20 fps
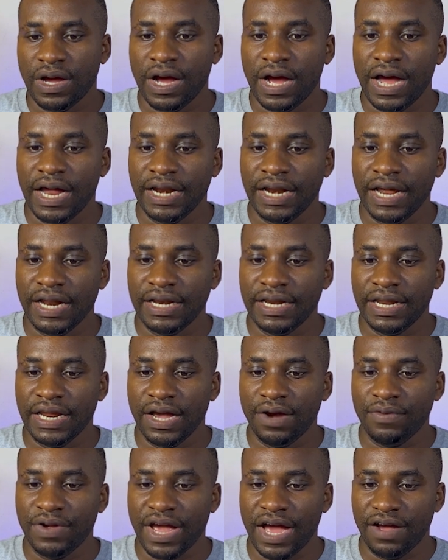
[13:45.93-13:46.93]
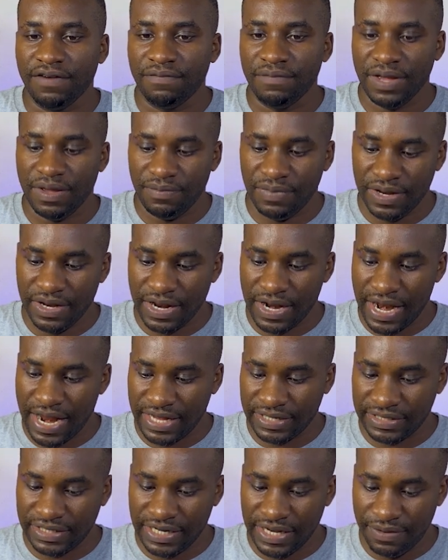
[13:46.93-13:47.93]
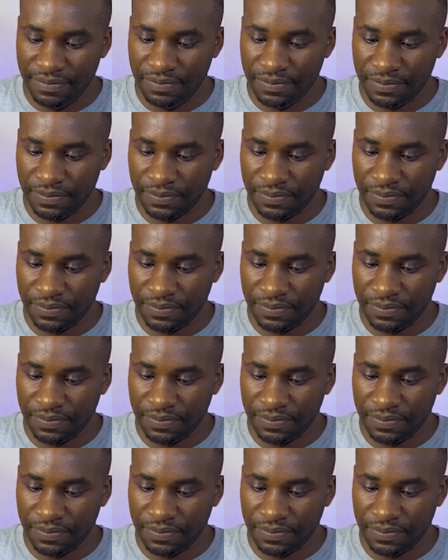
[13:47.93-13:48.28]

and then here we have maybe the last name.